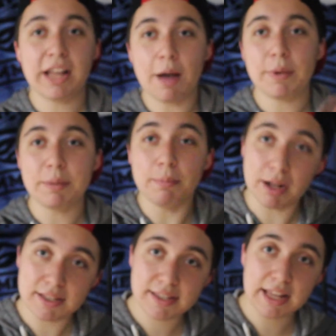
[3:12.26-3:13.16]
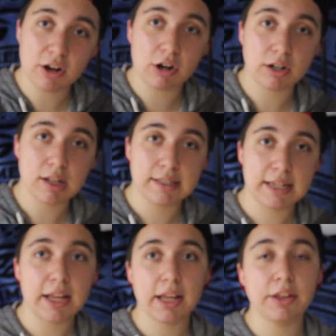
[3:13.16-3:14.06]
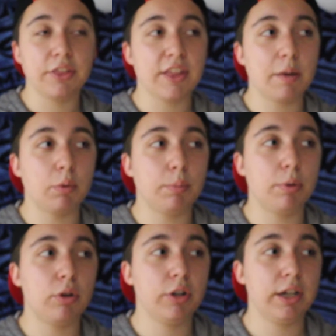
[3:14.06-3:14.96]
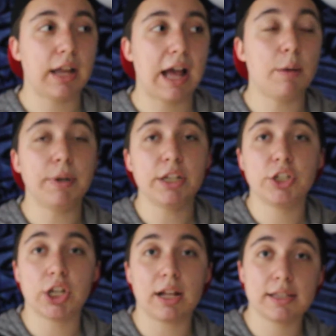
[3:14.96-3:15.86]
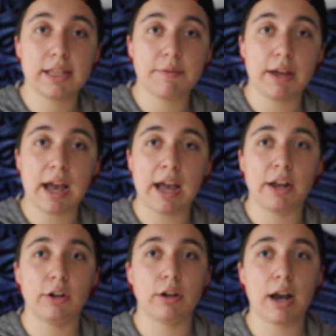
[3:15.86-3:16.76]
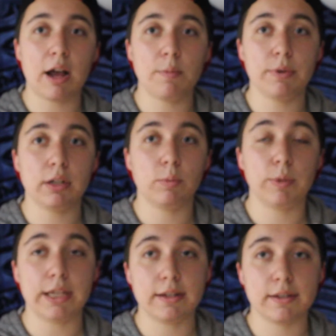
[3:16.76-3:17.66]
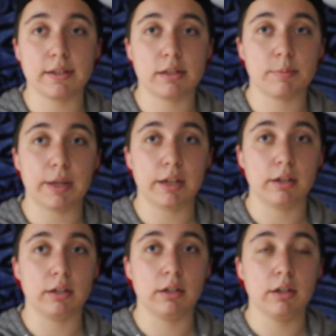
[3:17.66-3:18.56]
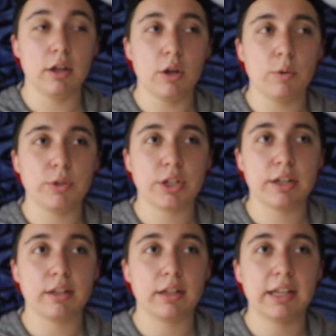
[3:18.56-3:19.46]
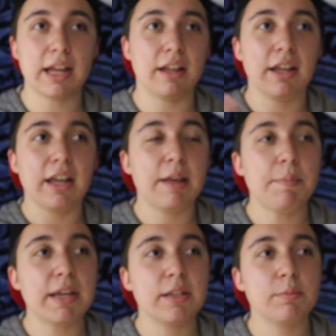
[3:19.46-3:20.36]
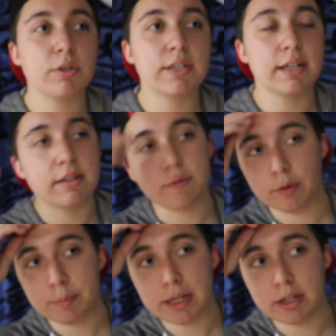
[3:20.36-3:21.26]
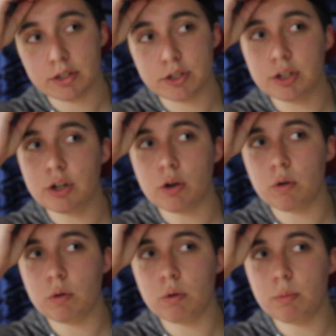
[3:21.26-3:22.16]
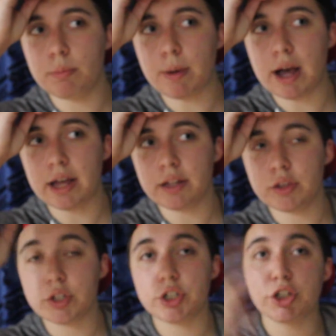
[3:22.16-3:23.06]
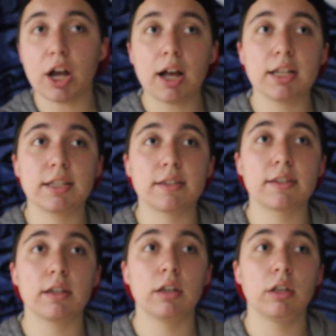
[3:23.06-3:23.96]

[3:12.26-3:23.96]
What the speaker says: how many months they are on T, they will put how many shots they've had or how many weeks it's been. Which it makes more sense for me to go by the shots